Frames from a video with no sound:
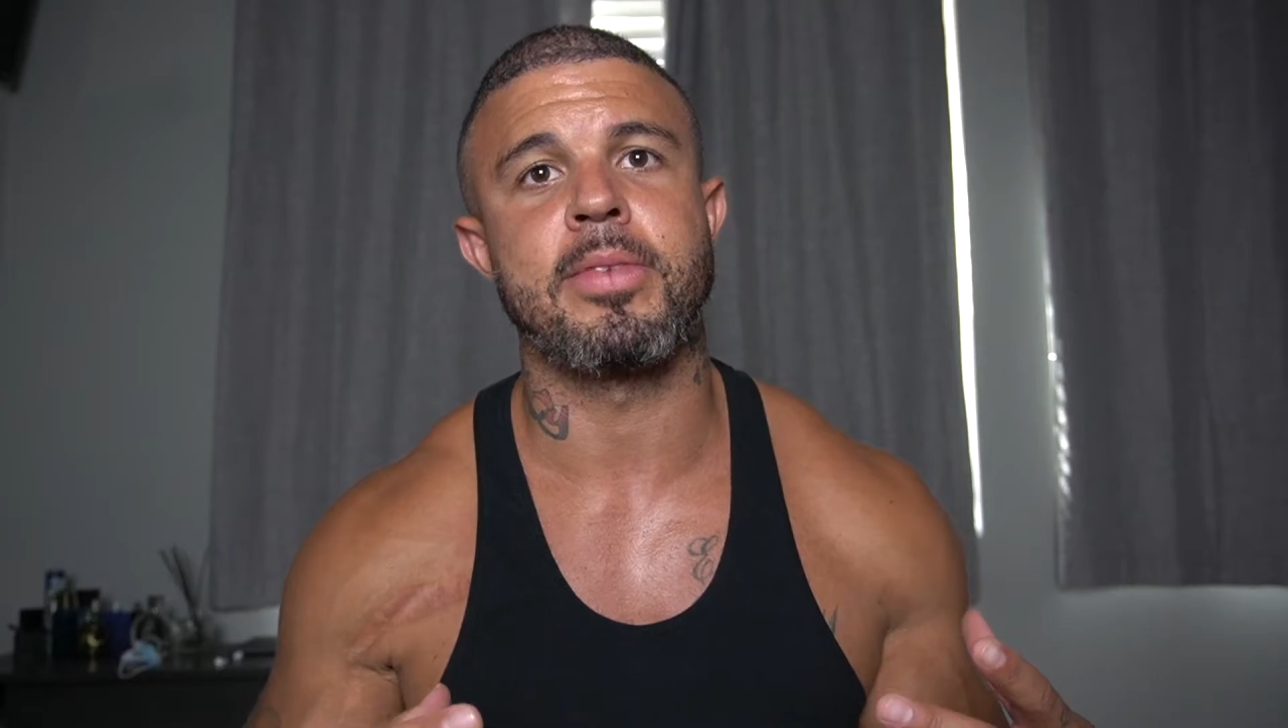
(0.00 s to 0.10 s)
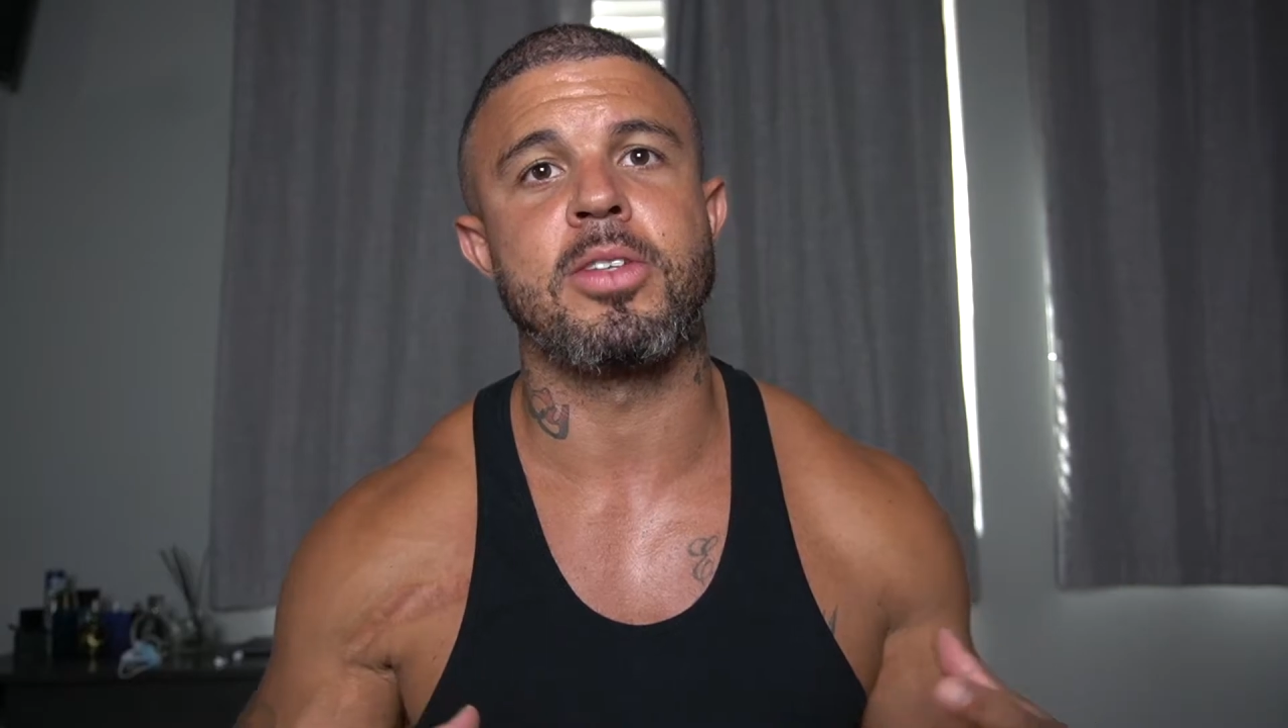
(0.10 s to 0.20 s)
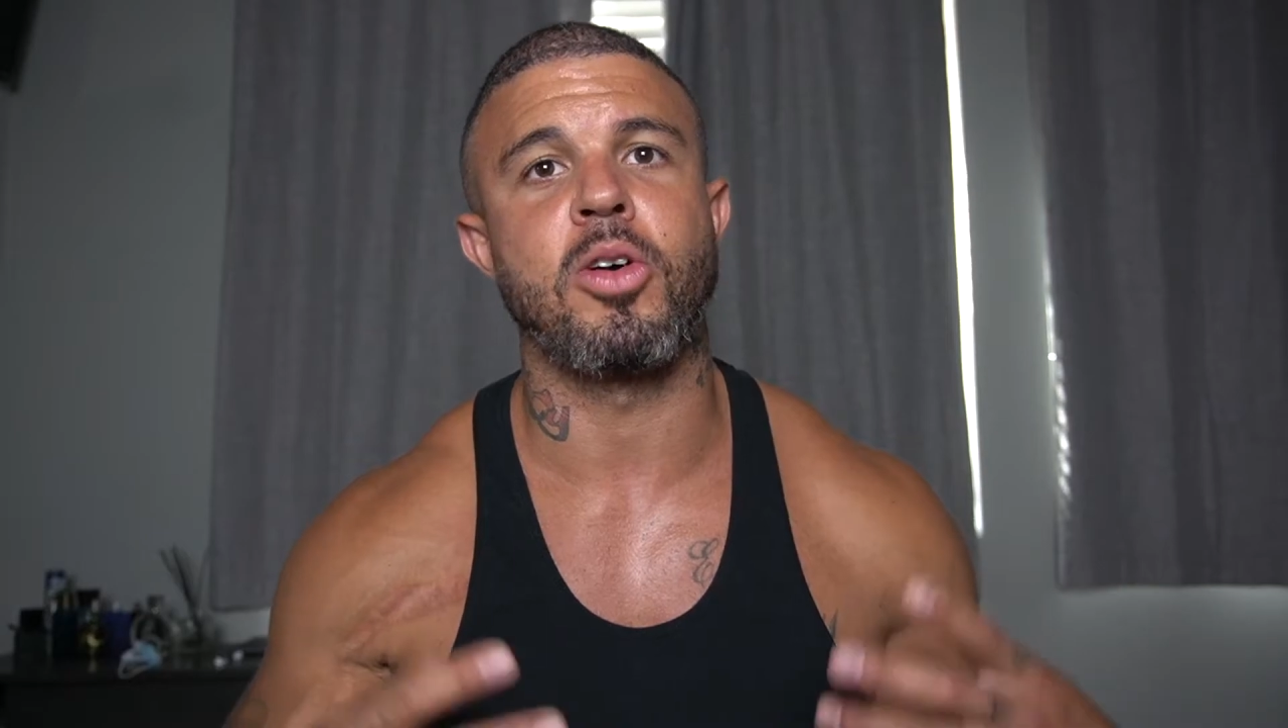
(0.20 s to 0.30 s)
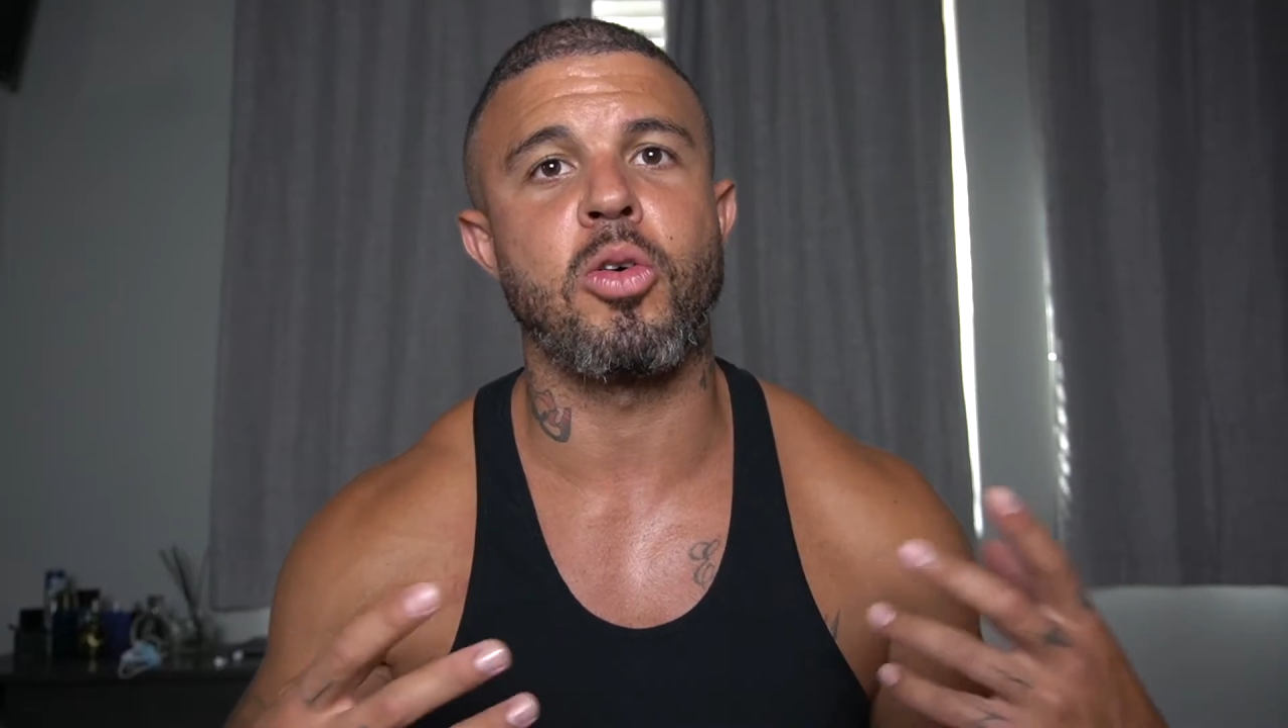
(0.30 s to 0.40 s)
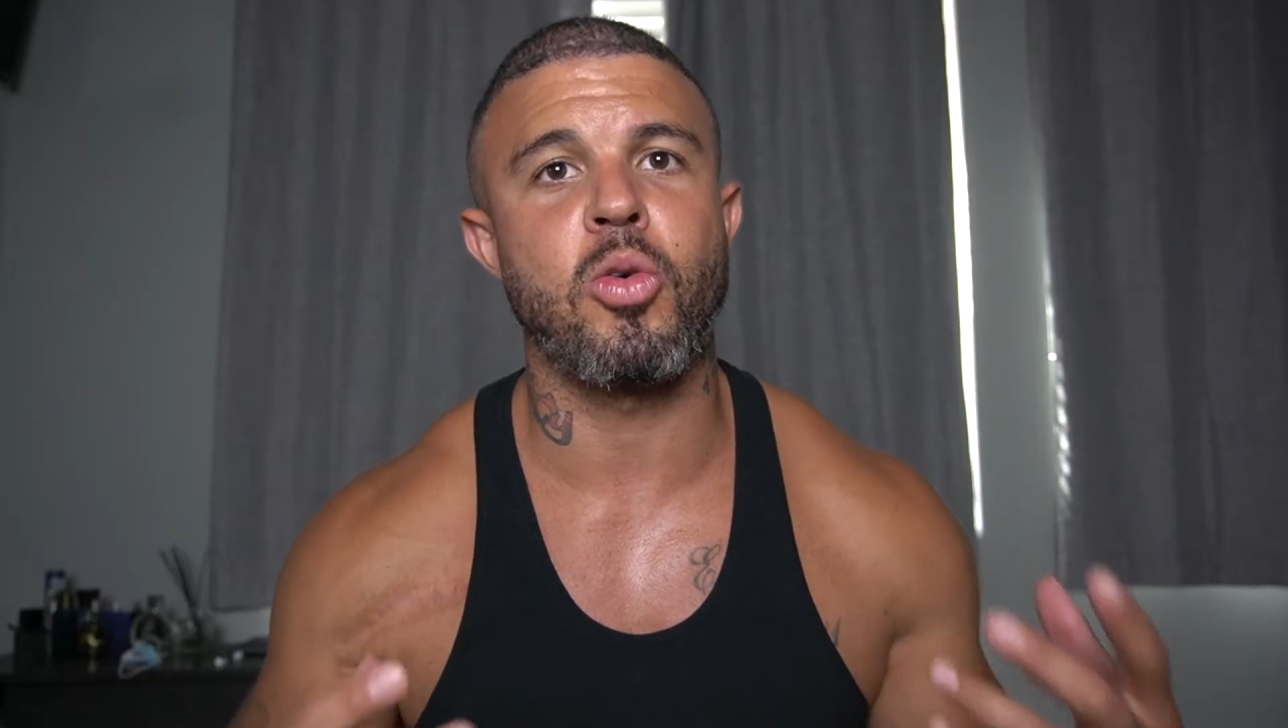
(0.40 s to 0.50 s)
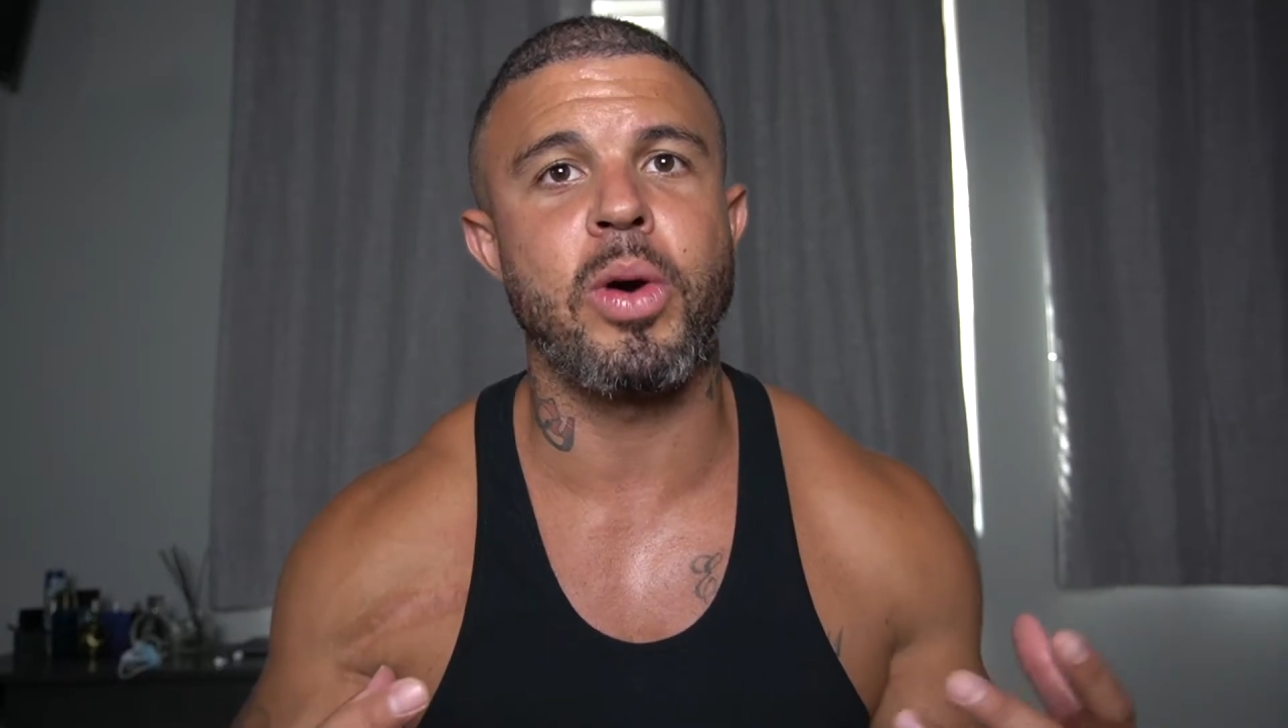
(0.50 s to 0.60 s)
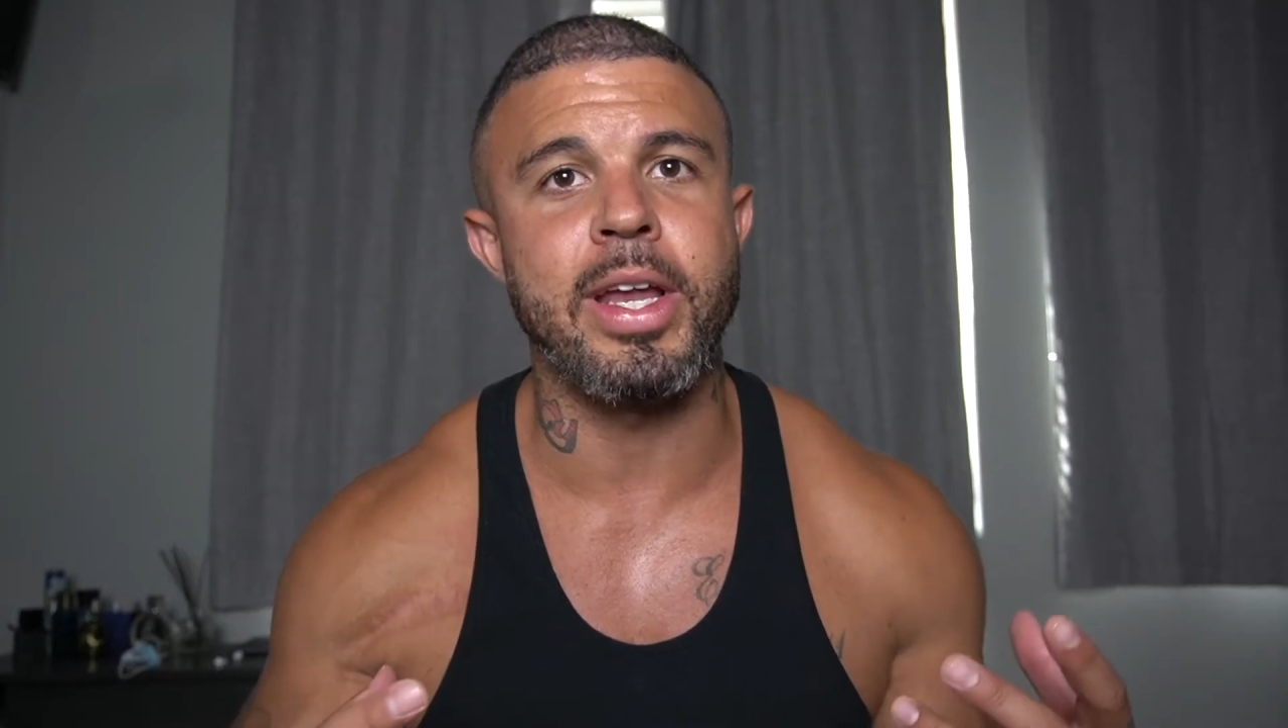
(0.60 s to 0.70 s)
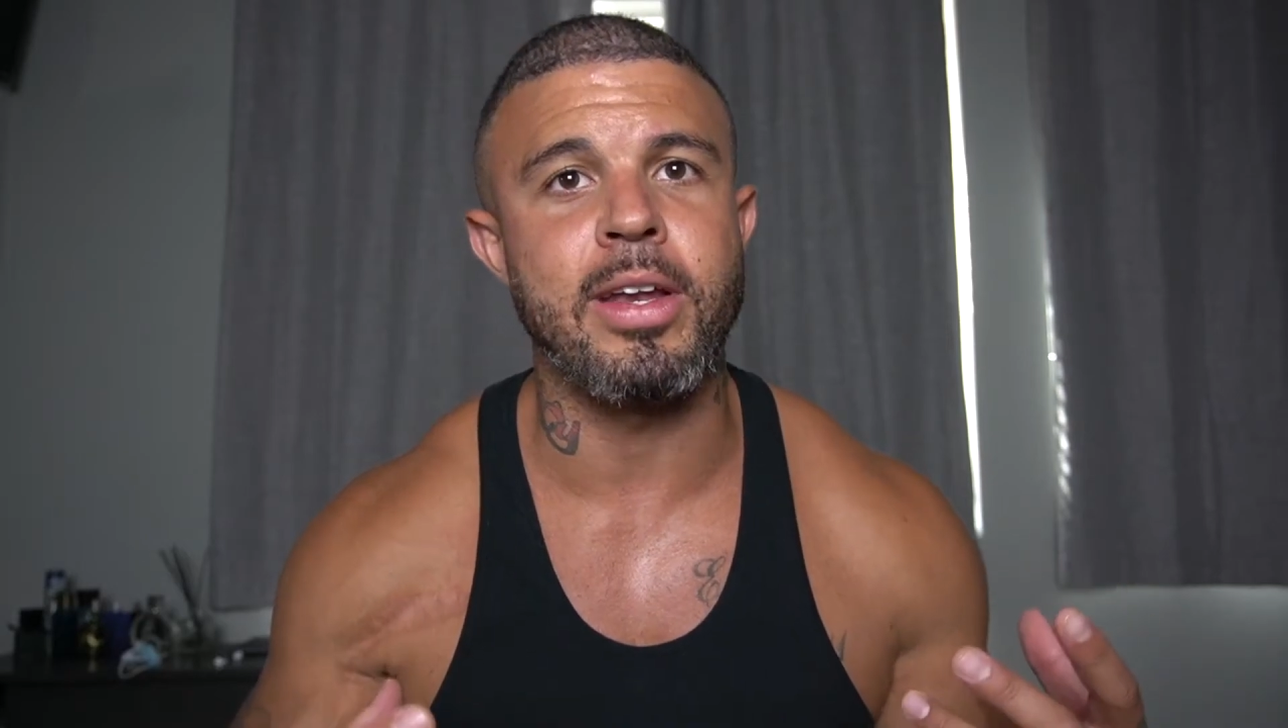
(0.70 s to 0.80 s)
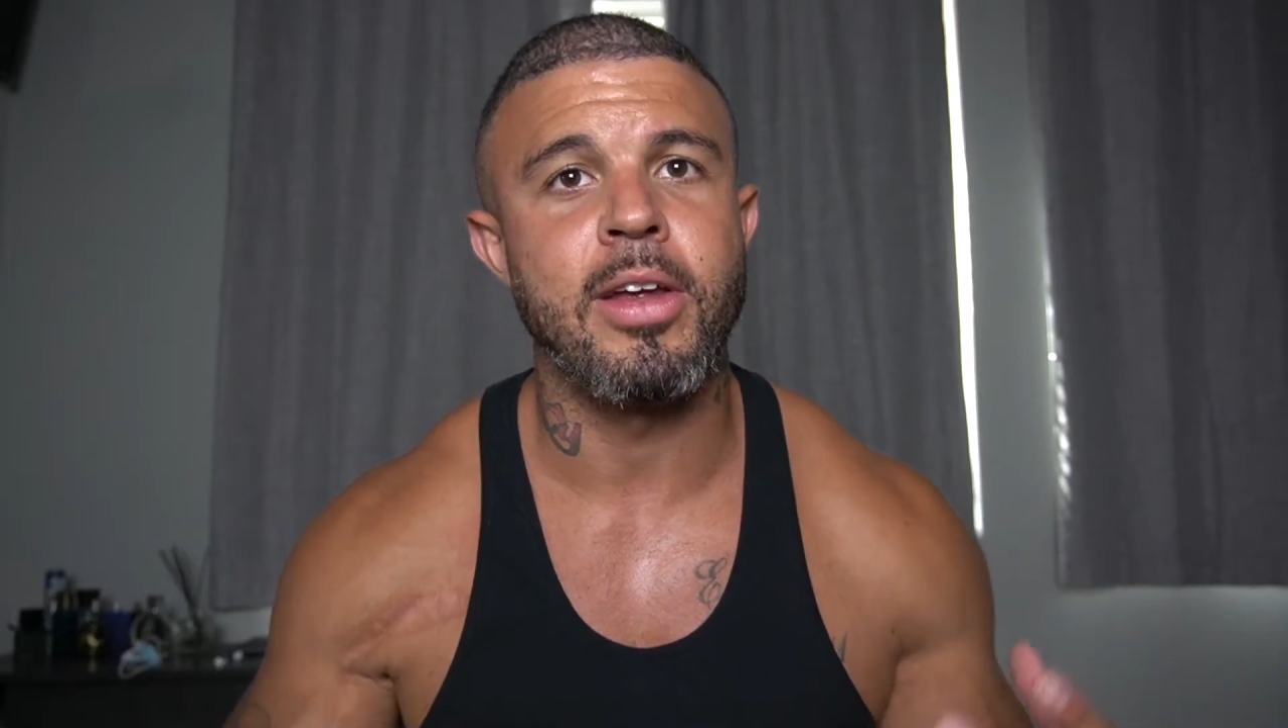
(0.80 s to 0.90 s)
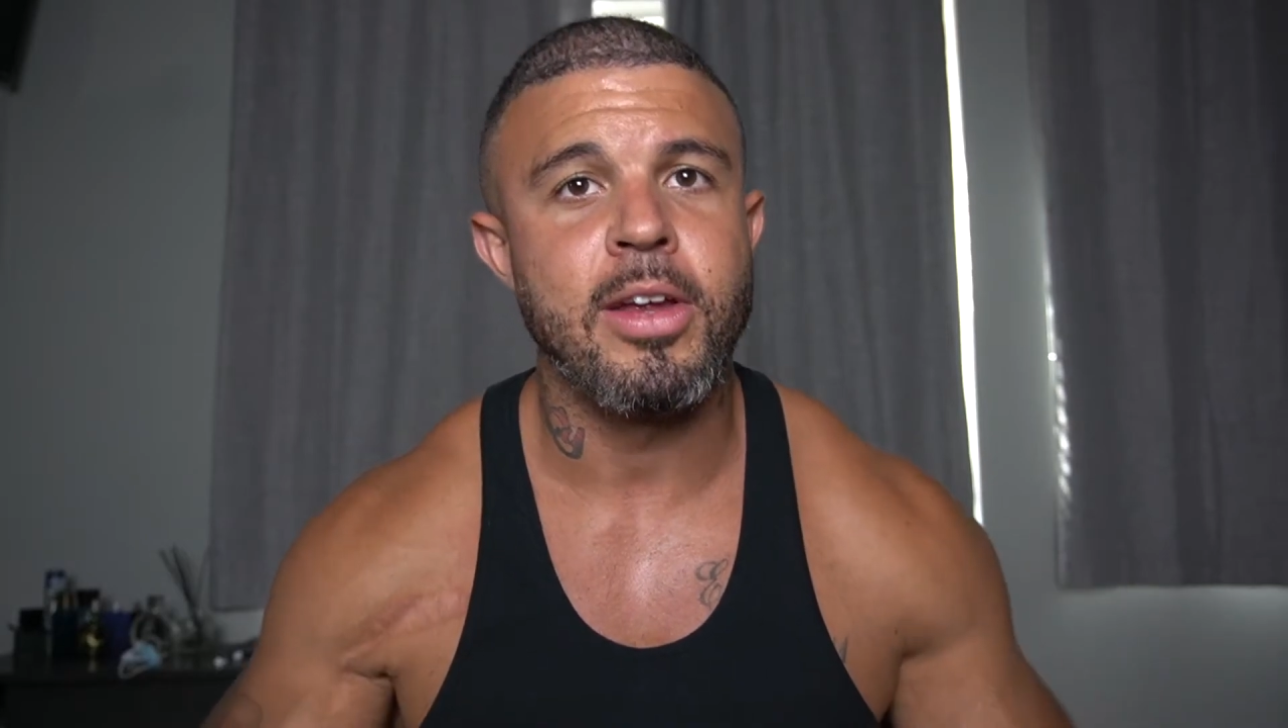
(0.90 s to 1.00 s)
don't
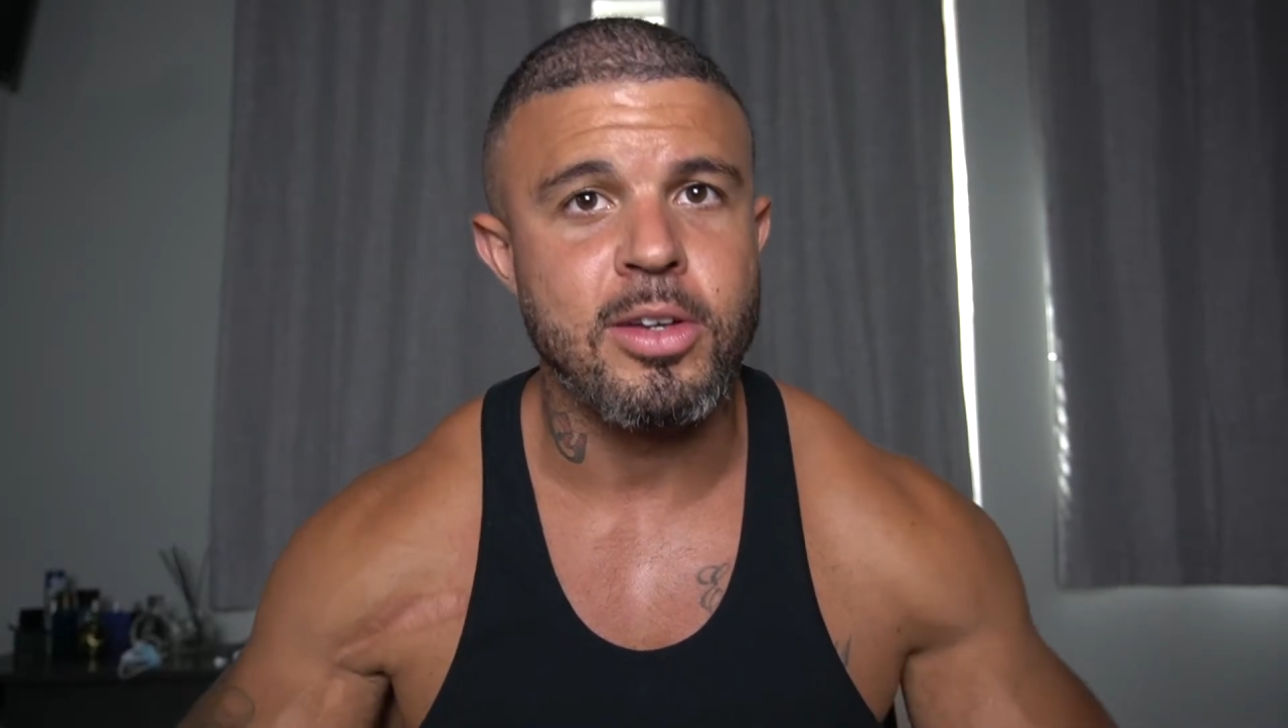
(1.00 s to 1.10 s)
quit,